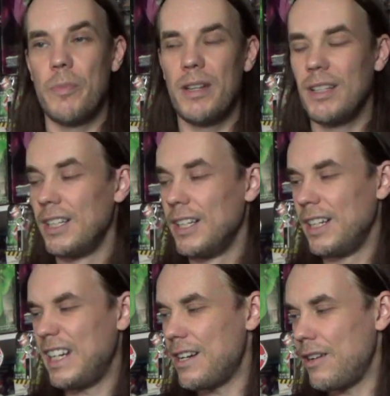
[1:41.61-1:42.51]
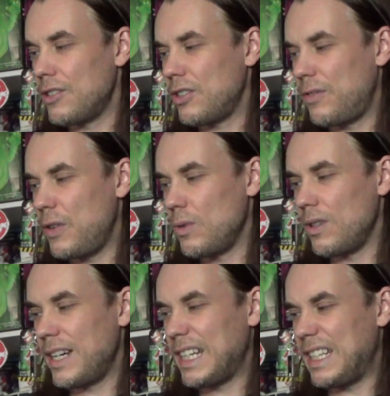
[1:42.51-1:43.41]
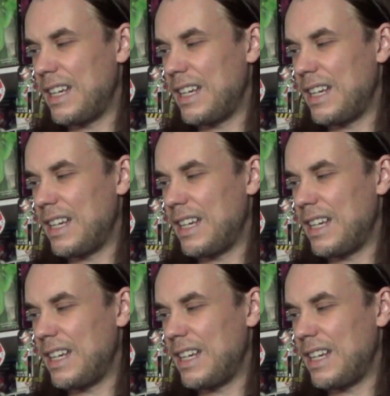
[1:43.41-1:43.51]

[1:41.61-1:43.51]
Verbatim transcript: But, you know, I just feel like,